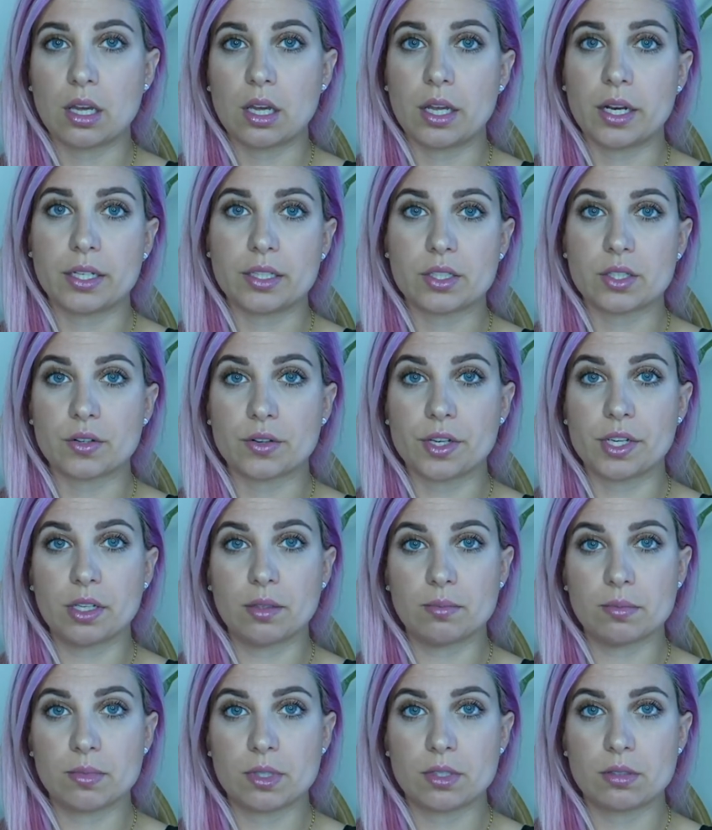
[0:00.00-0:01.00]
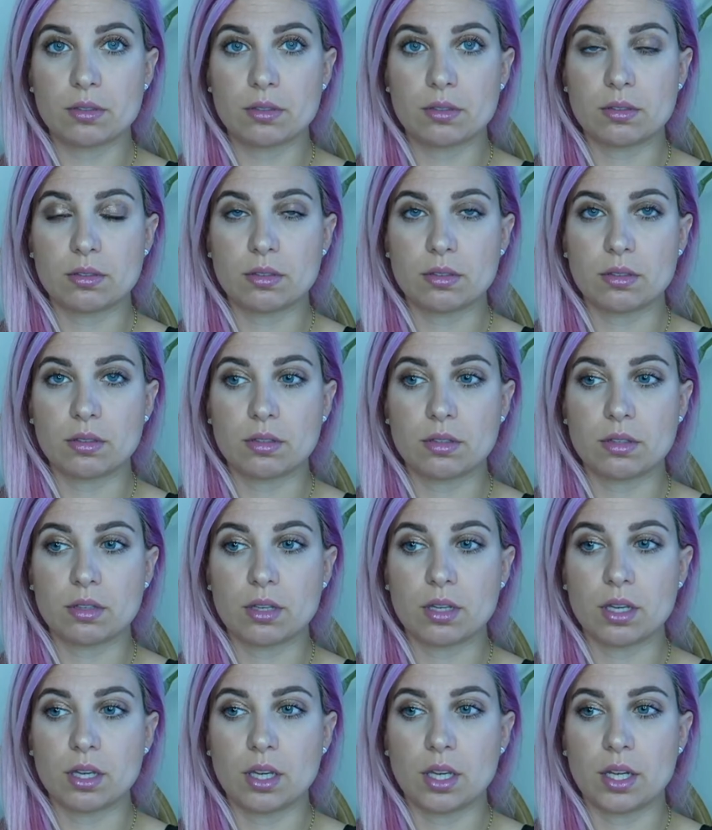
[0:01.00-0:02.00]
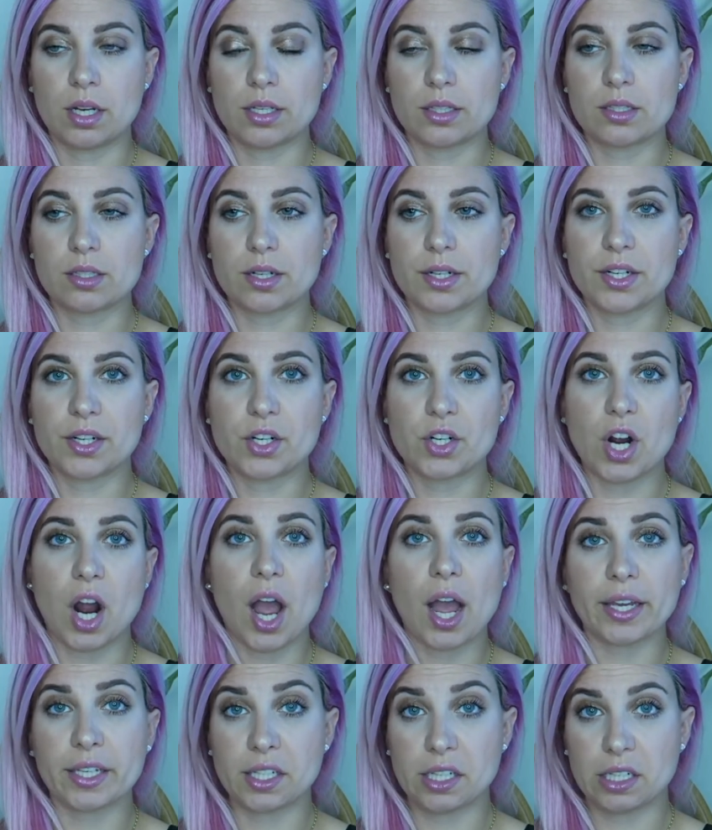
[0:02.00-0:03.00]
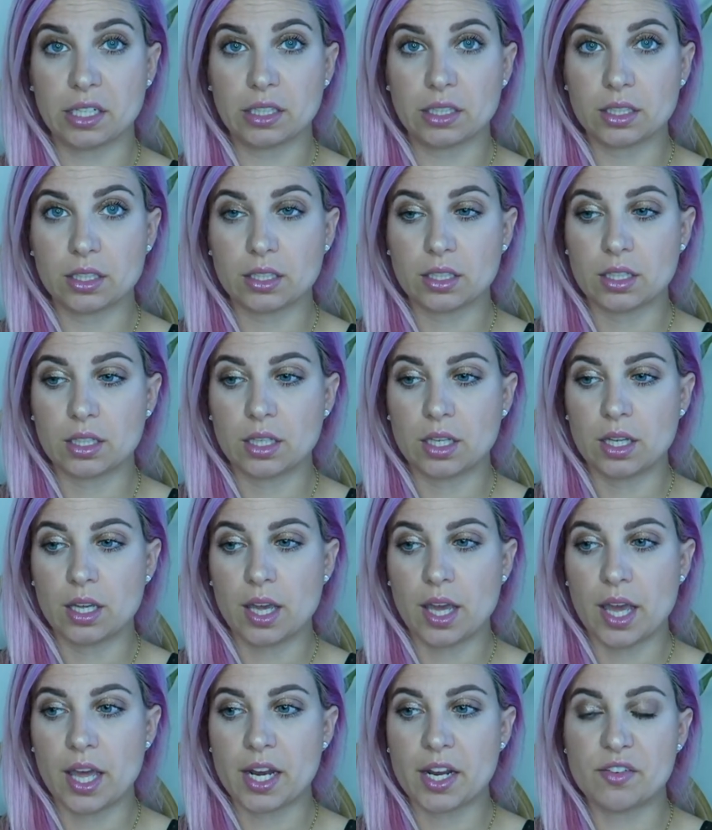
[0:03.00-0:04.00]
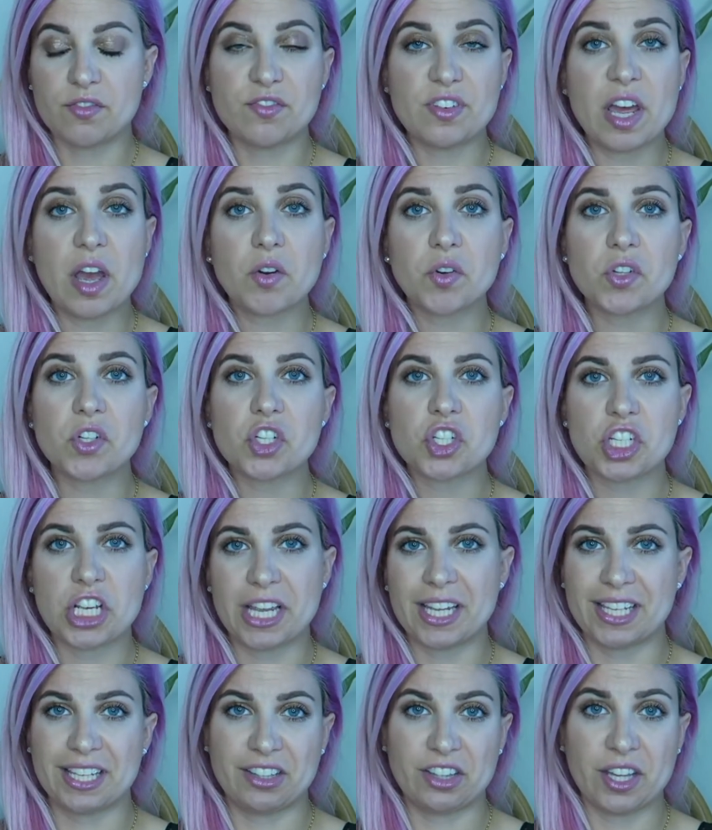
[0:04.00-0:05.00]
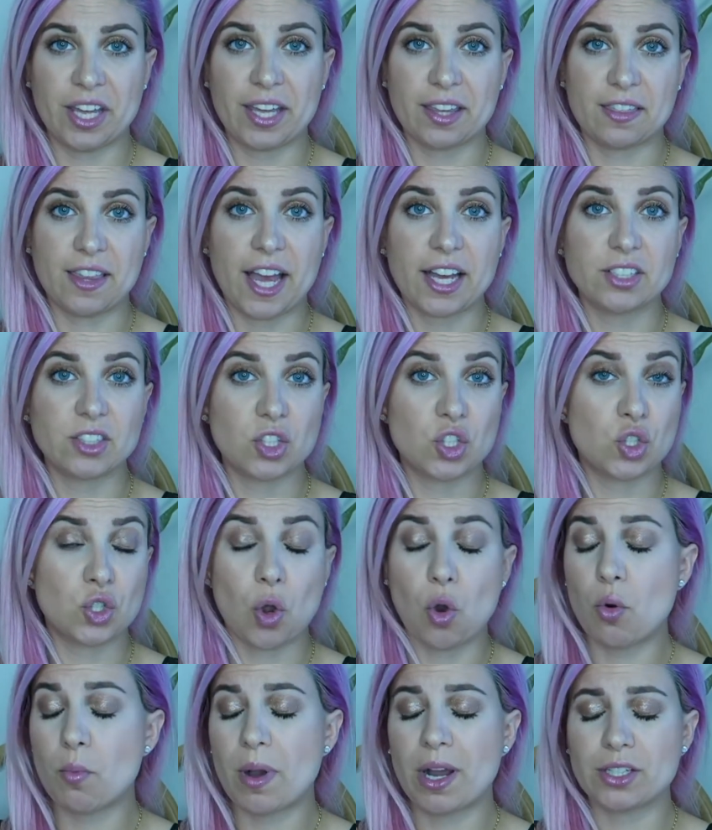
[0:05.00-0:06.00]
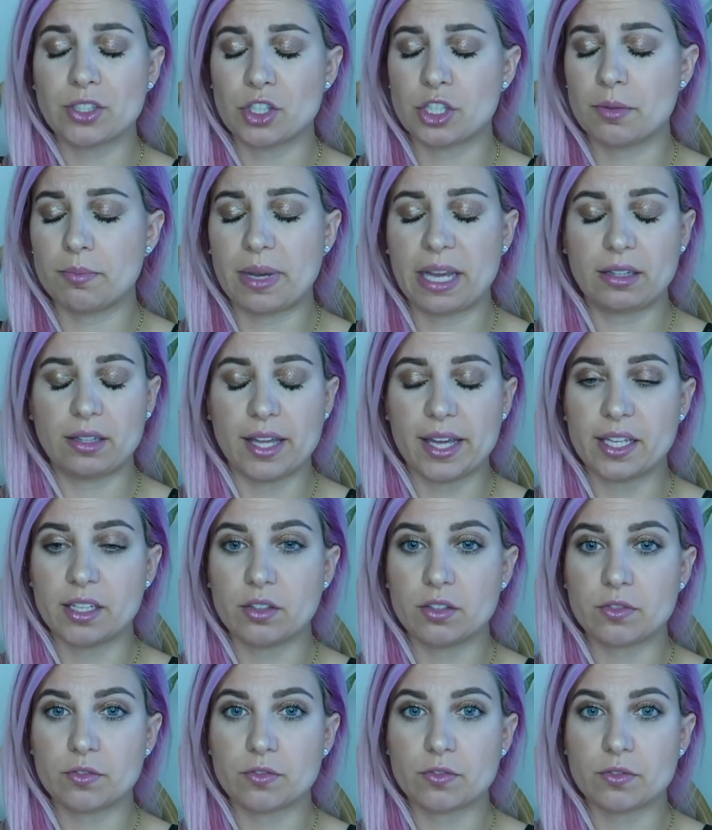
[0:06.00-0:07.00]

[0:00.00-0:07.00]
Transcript: And I screamed, and I started crying, and I've never shaken like that so much in my life.